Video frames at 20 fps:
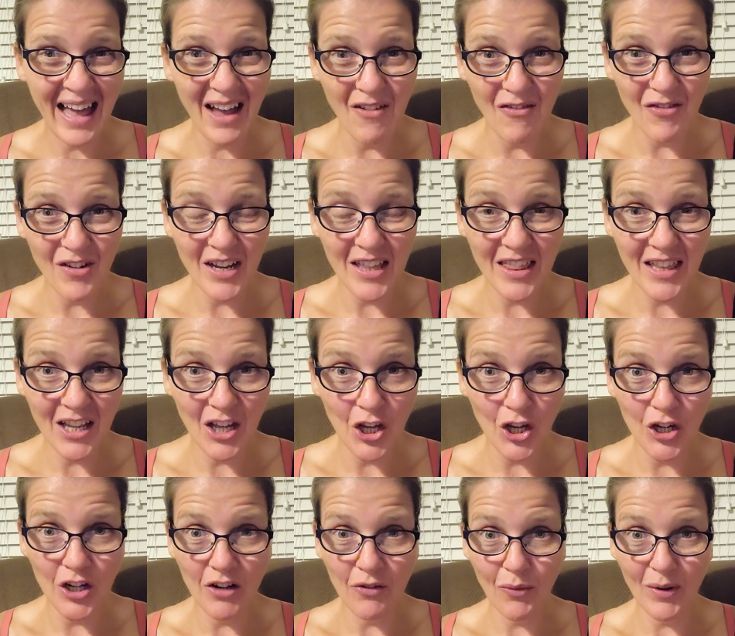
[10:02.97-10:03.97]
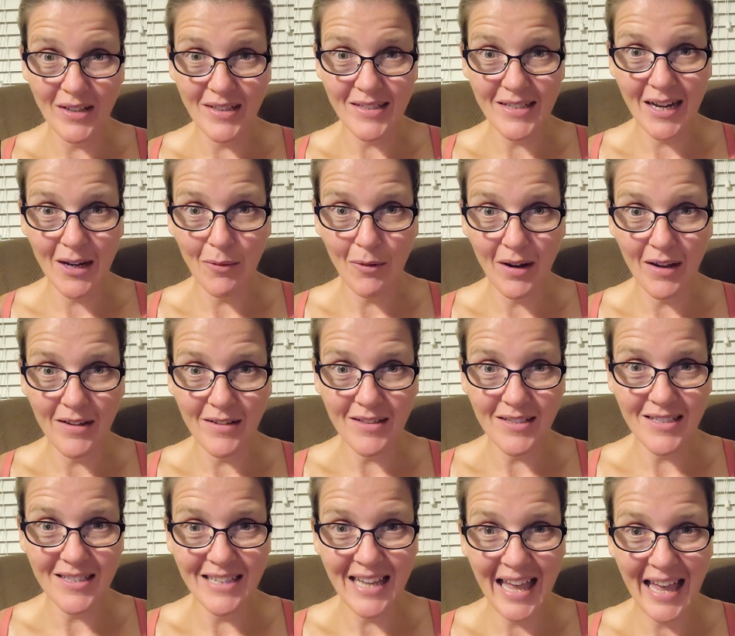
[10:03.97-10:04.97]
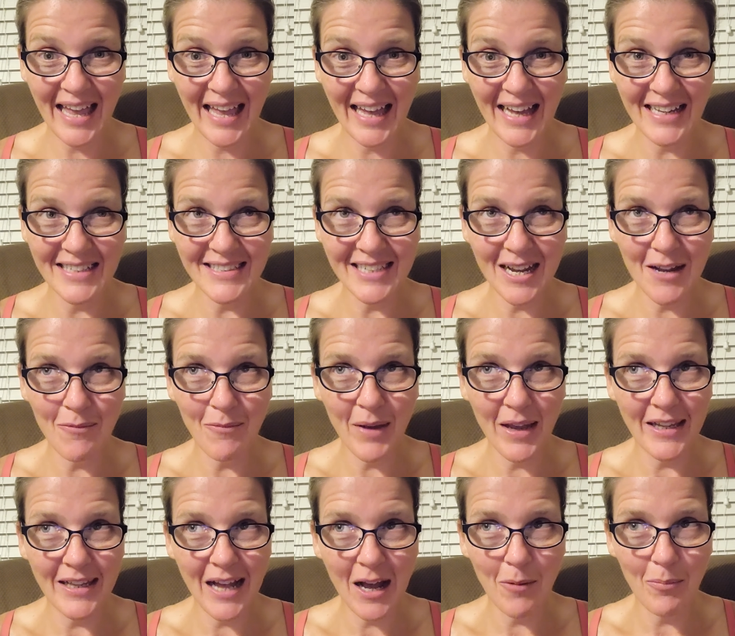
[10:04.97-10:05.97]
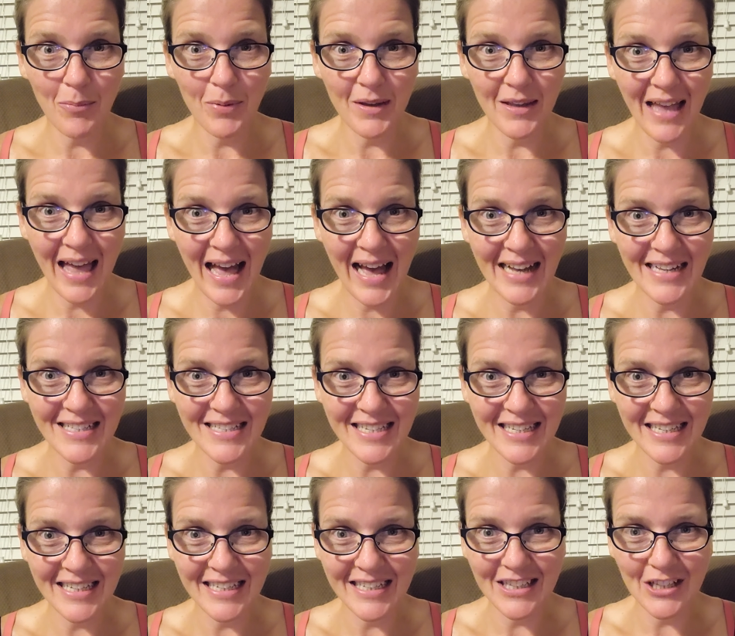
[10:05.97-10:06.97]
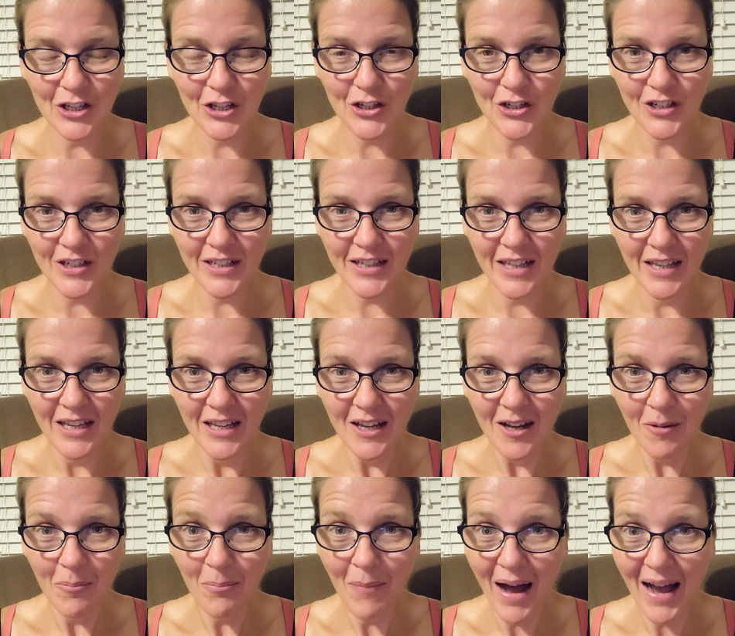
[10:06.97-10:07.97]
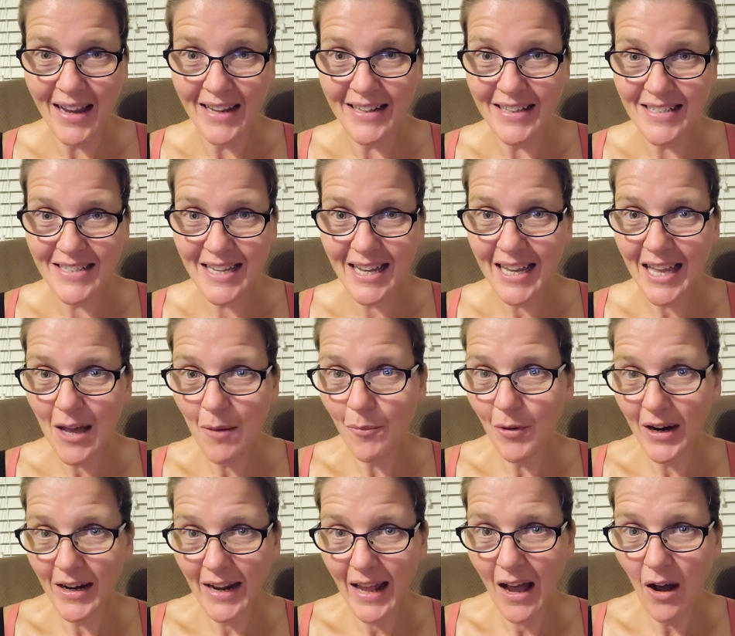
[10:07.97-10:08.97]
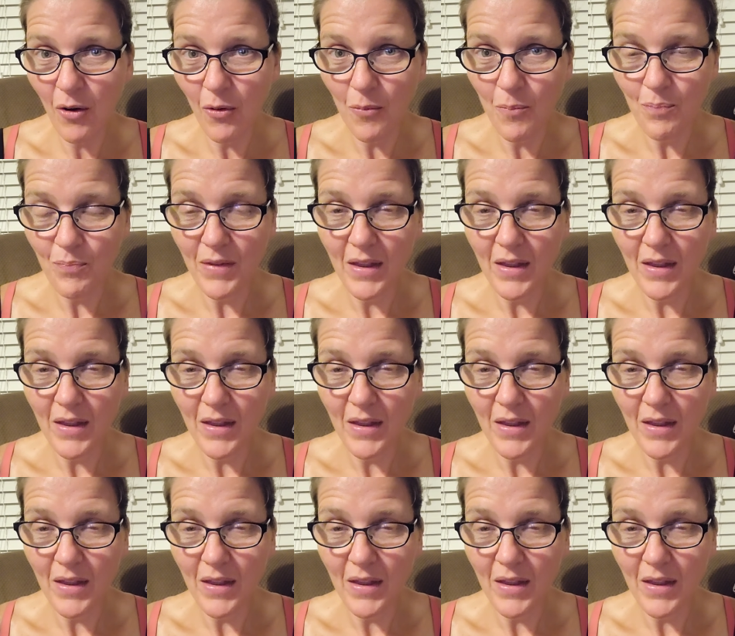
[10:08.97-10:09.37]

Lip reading: everything could have went sideways. And I may not be as in good mind as I am right now.